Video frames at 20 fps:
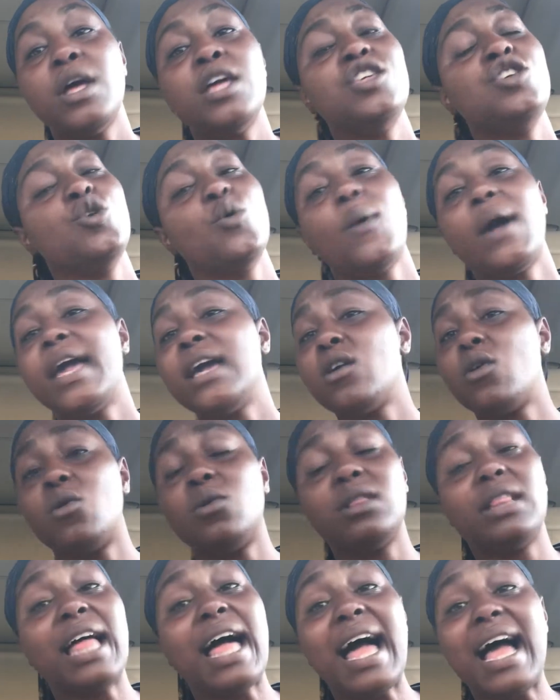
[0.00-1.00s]
You ain't
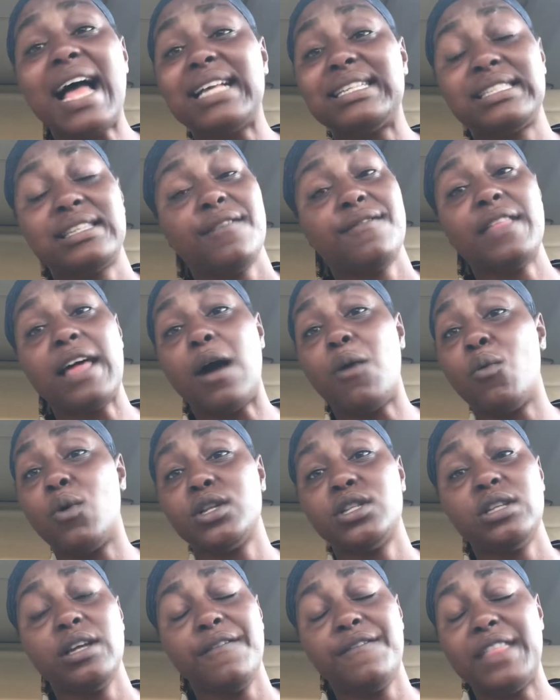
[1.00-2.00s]
gonna last if
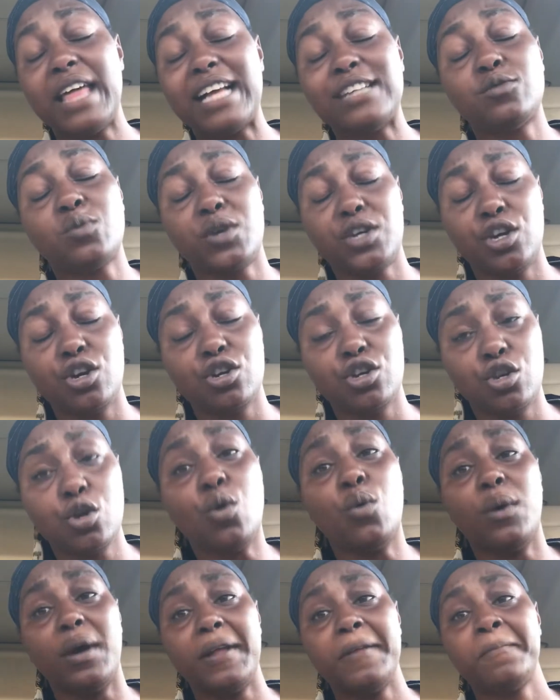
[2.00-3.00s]
that's what you're
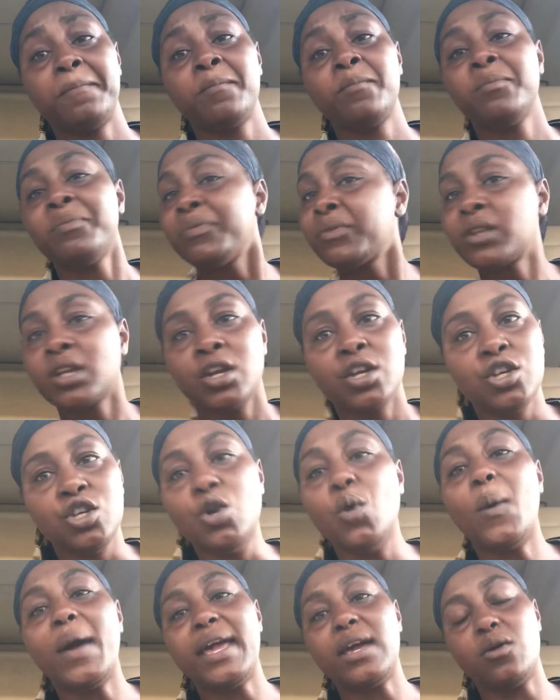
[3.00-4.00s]
doing.
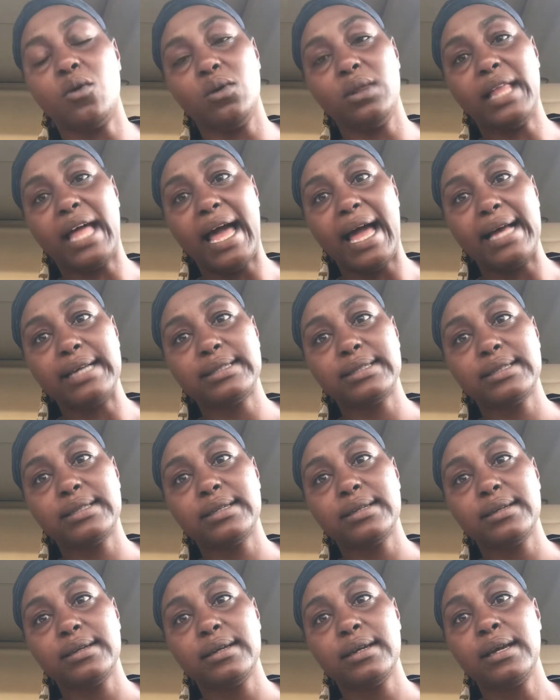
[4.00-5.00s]
You ain't gonna
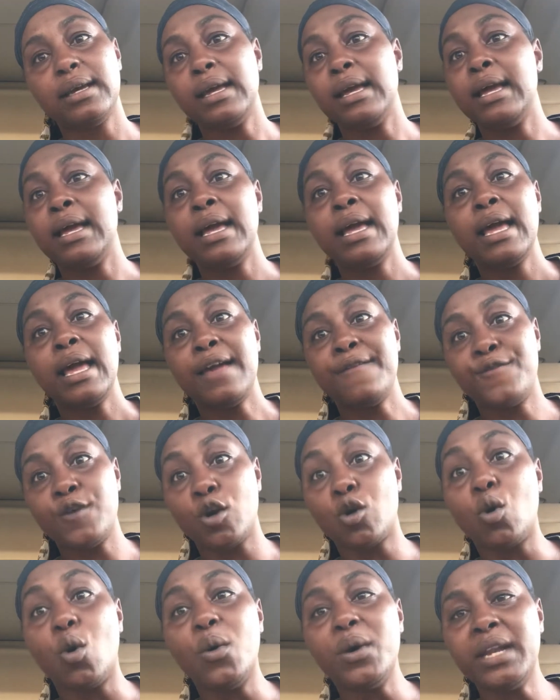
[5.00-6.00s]
last. If you're
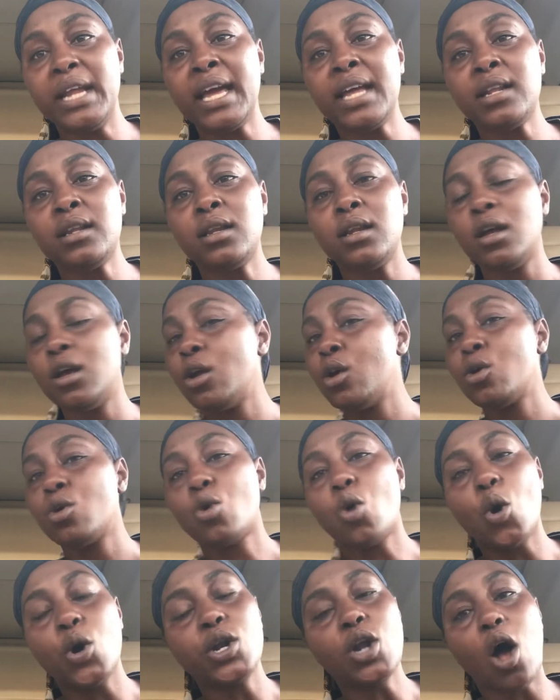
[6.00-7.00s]
going in,
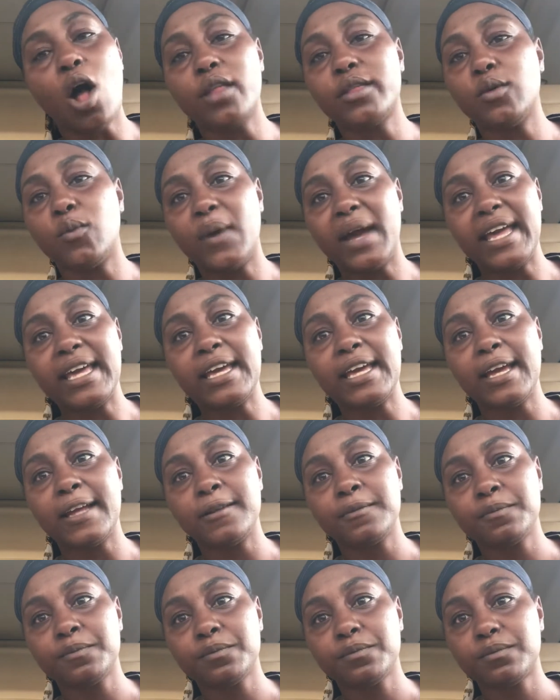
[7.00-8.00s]
going all the way
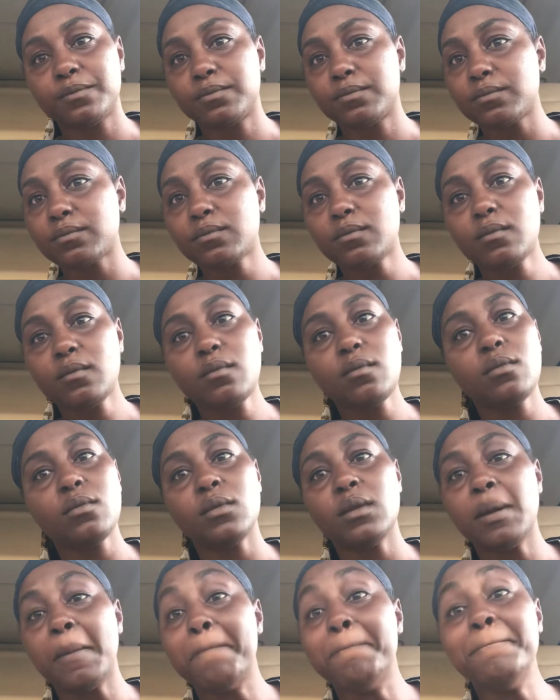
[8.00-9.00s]
in.
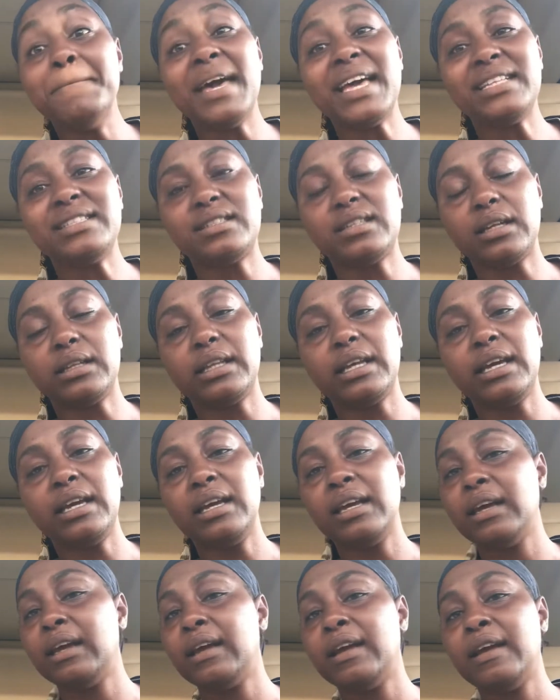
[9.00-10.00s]
Mentally,